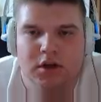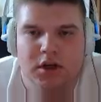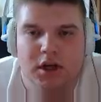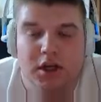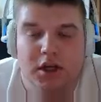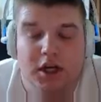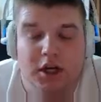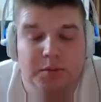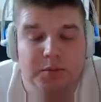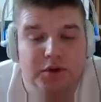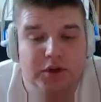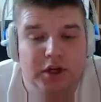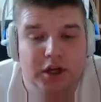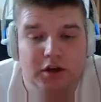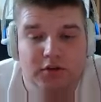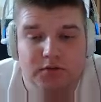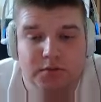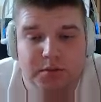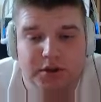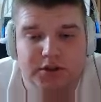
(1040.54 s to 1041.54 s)
Gotta be
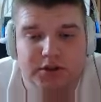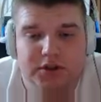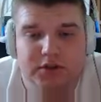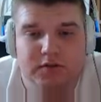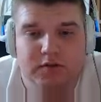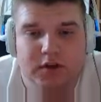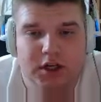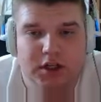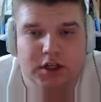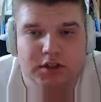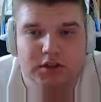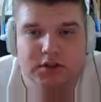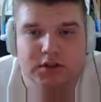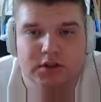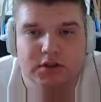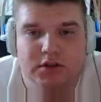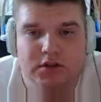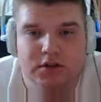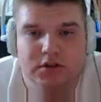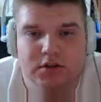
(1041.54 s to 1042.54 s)
careful about Sylvanas,
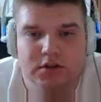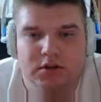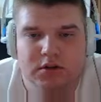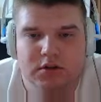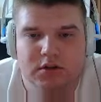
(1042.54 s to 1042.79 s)
too.